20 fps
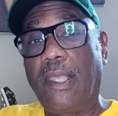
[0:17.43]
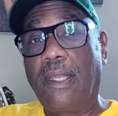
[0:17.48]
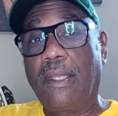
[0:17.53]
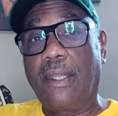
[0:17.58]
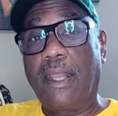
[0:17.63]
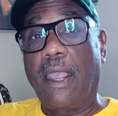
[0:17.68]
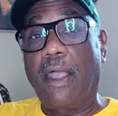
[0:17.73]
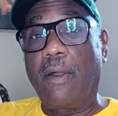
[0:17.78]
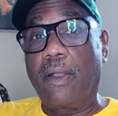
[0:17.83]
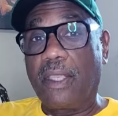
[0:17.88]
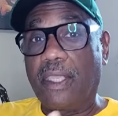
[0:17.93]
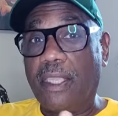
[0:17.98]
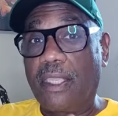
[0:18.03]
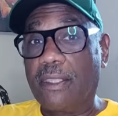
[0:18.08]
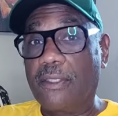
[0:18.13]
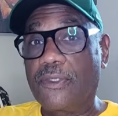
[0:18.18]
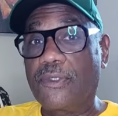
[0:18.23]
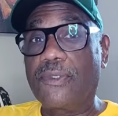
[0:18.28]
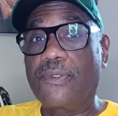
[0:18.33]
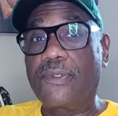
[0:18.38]
Now, again,
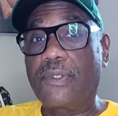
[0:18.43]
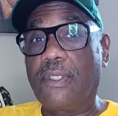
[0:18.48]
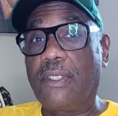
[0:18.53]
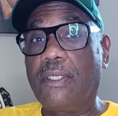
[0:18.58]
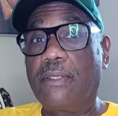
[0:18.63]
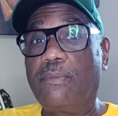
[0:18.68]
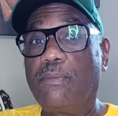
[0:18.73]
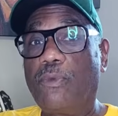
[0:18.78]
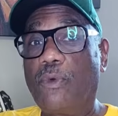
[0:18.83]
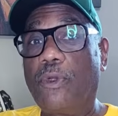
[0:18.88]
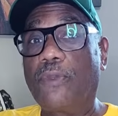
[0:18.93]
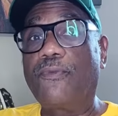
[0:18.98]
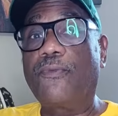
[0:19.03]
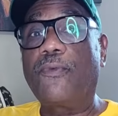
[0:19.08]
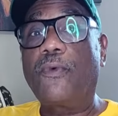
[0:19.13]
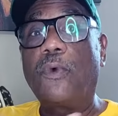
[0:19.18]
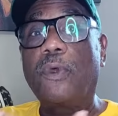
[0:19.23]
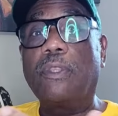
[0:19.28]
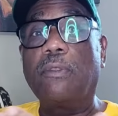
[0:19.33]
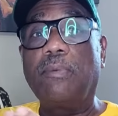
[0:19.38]
this is geared more
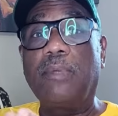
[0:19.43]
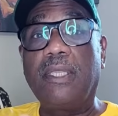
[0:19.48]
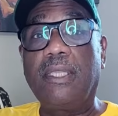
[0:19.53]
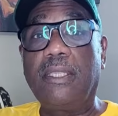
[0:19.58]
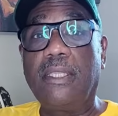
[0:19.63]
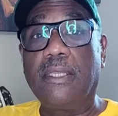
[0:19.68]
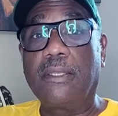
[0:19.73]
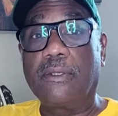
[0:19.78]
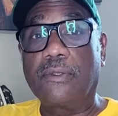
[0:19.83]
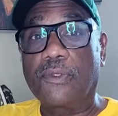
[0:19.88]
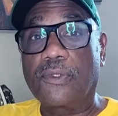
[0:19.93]
for the beginner,